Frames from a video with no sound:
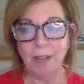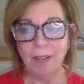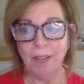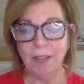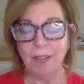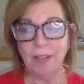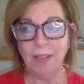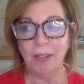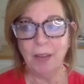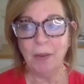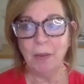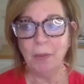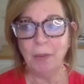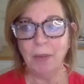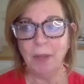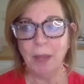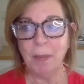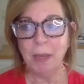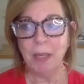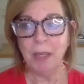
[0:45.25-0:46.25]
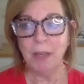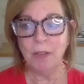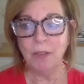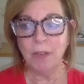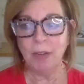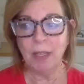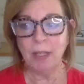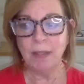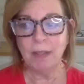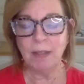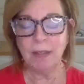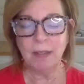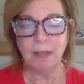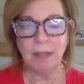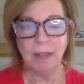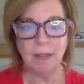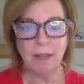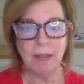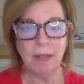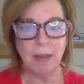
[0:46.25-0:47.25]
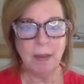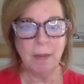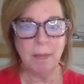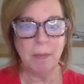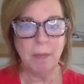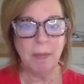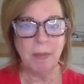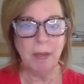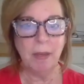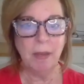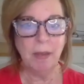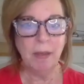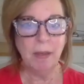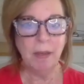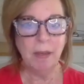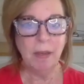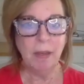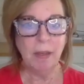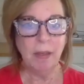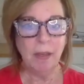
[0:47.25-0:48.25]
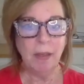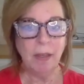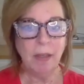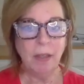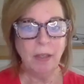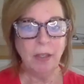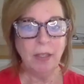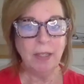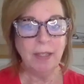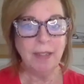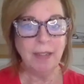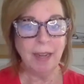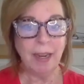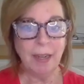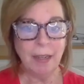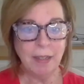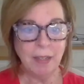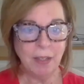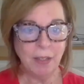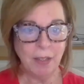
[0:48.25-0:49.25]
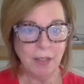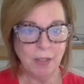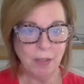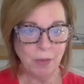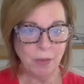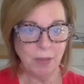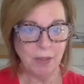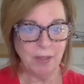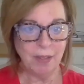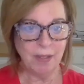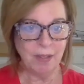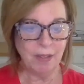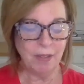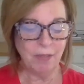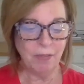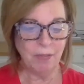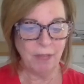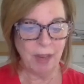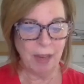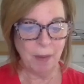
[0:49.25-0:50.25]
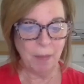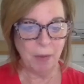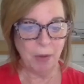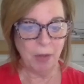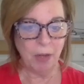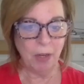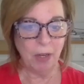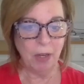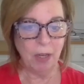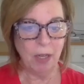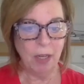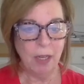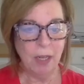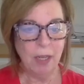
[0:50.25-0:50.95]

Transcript: So let me address some good dietary sources of fiber.